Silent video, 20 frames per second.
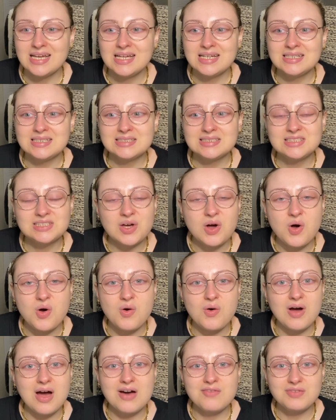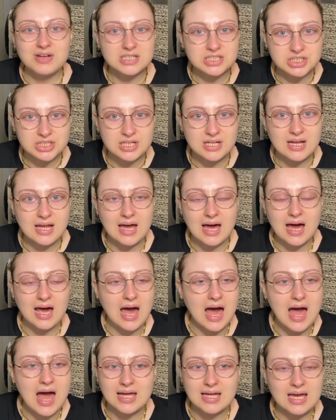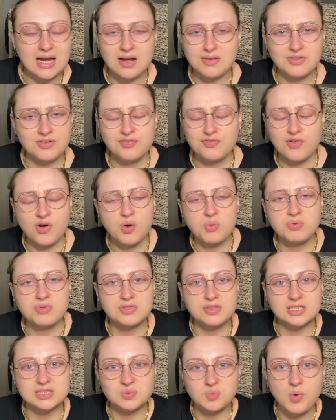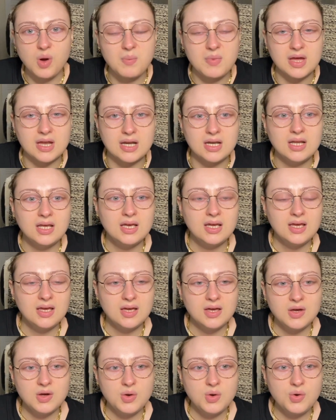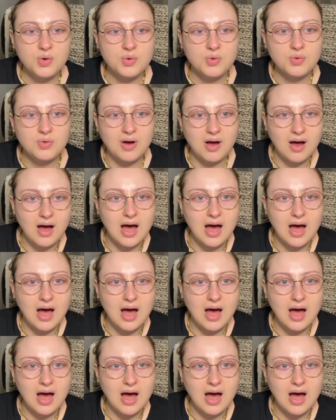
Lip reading: So eventually I get on the phone with this woman who,